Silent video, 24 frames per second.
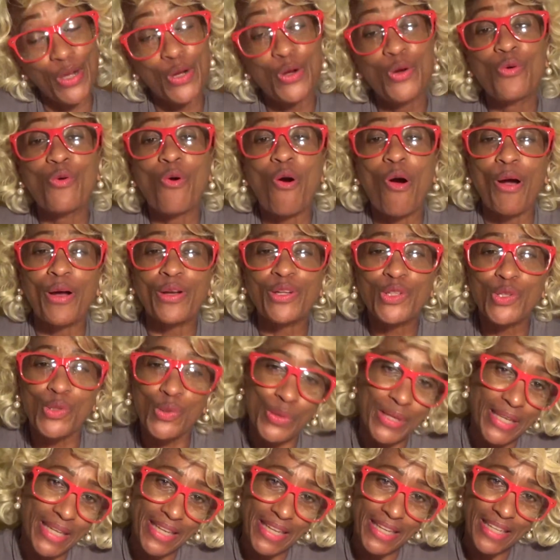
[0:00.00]
who are
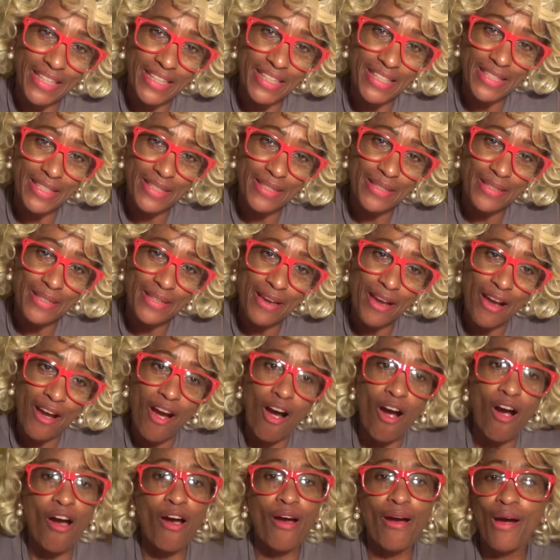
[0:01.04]
tweens
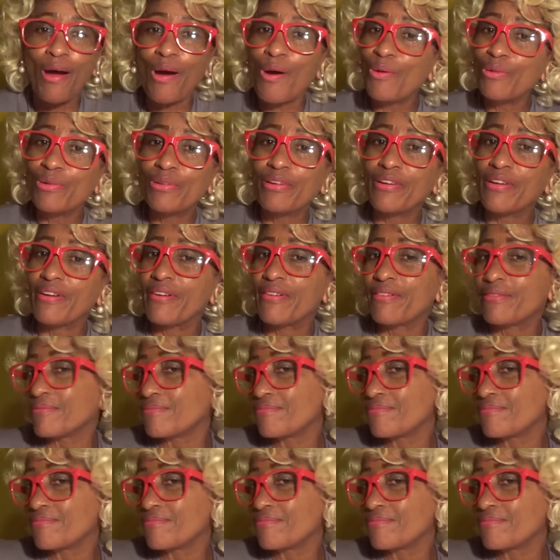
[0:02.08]
or older,